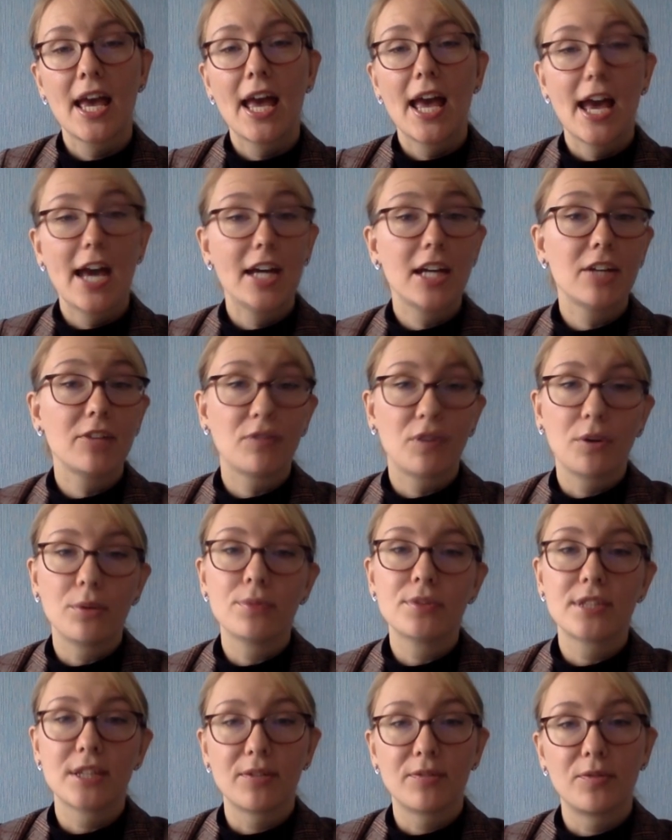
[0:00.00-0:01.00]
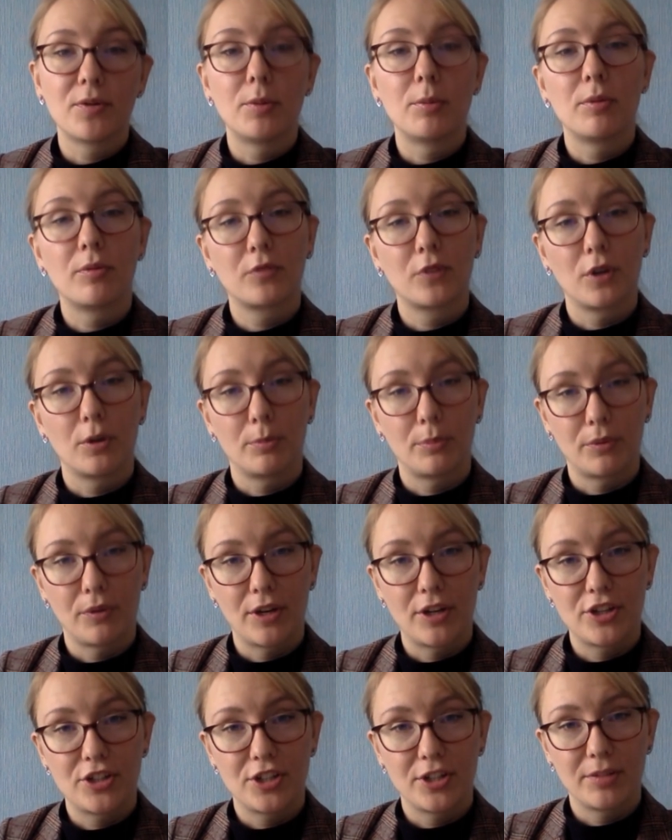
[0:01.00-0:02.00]
and involves some form of
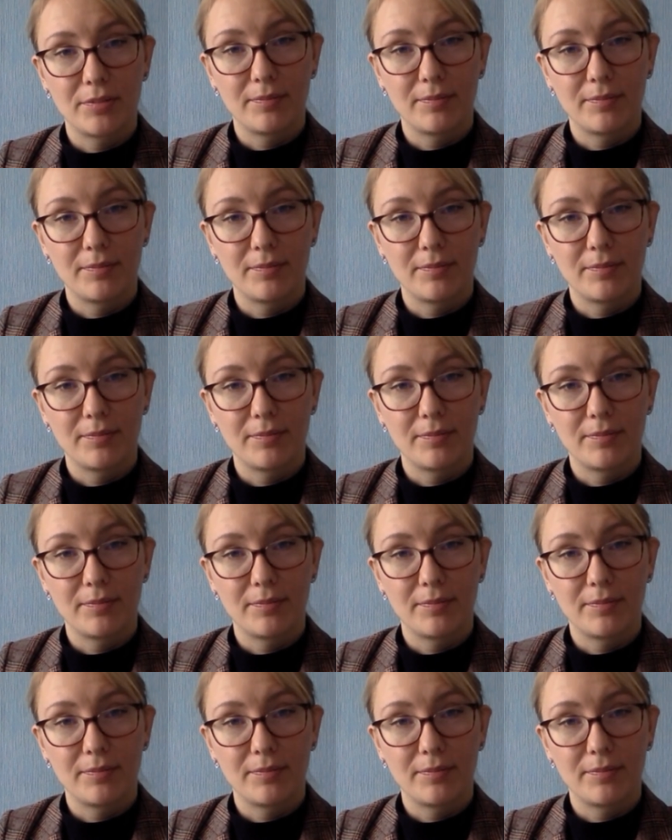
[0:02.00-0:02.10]
cooperation.